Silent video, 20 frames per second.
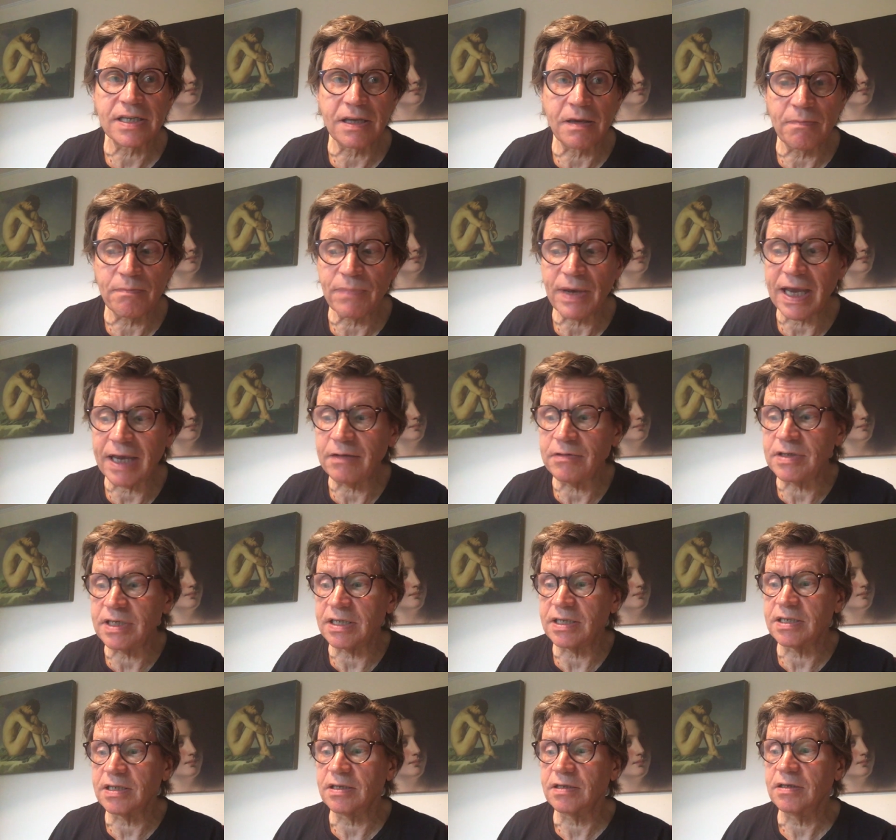
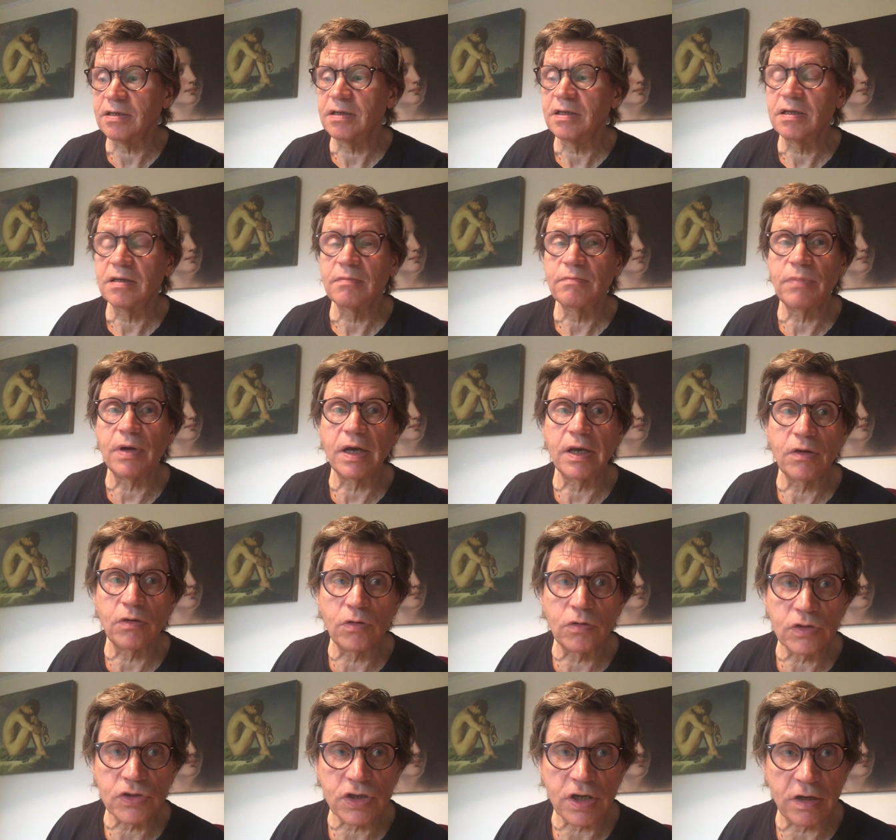compounded by
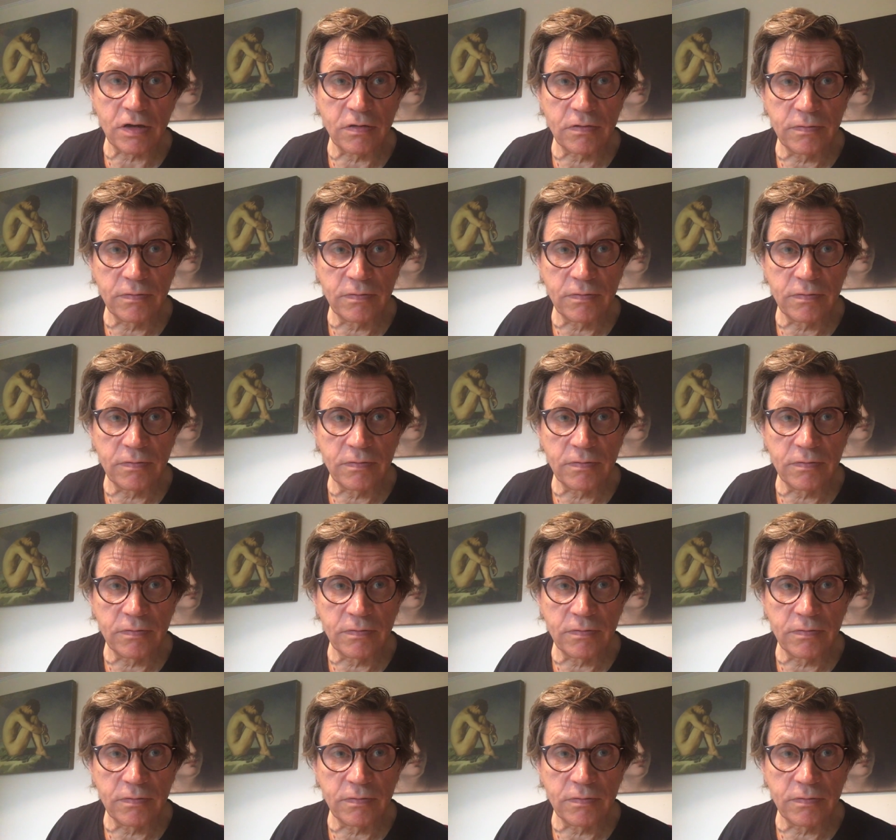also